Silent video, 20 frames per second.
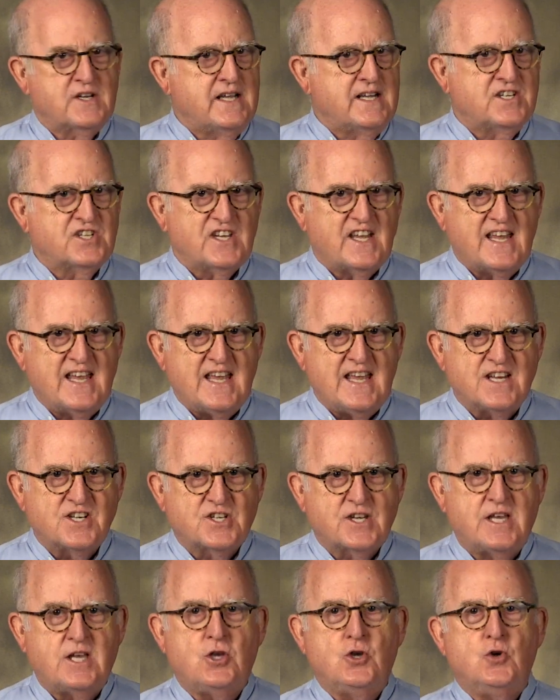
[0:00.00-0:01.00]
It's
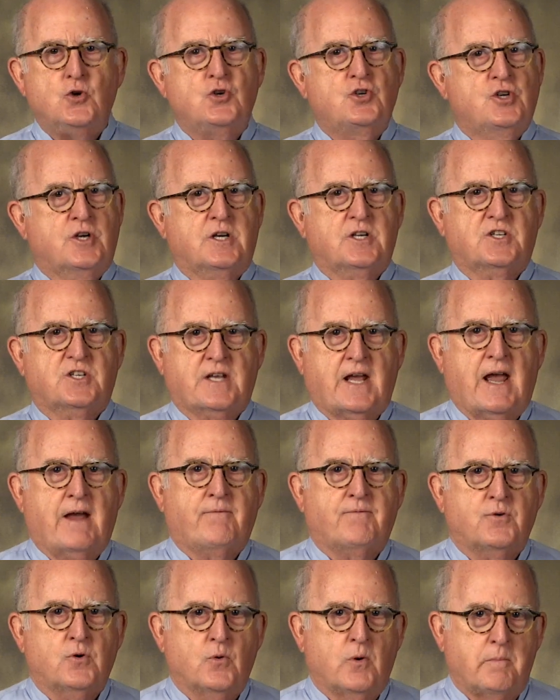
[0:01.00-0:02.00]
easy, you just
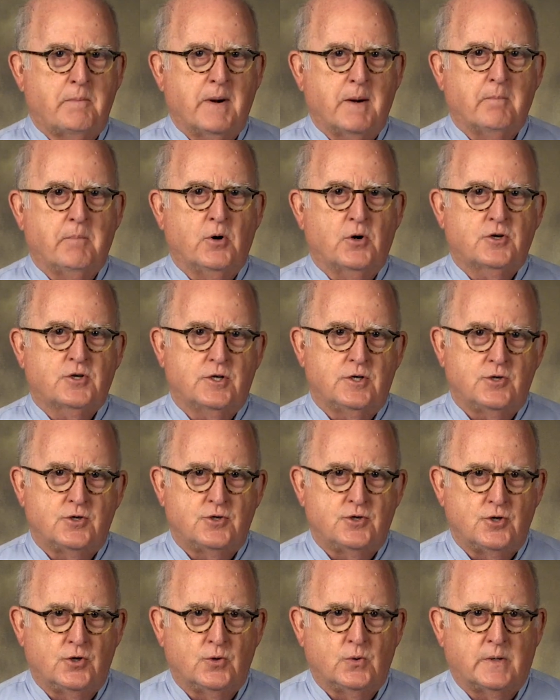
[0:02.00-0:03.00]
have to remember to
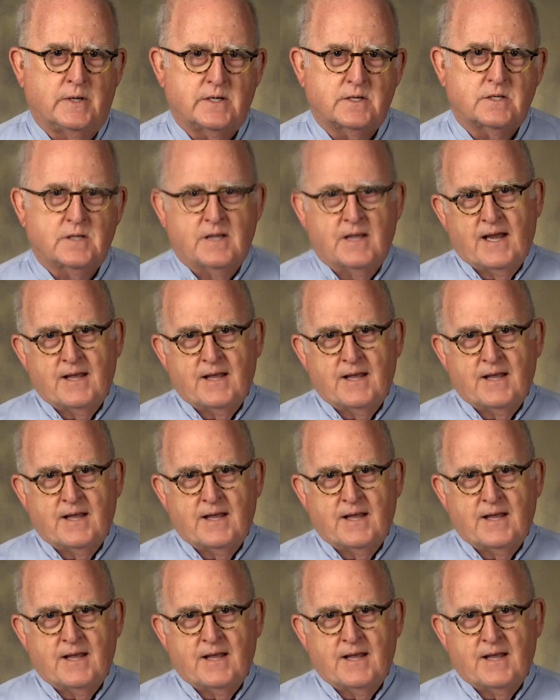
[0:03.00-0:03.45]
do it.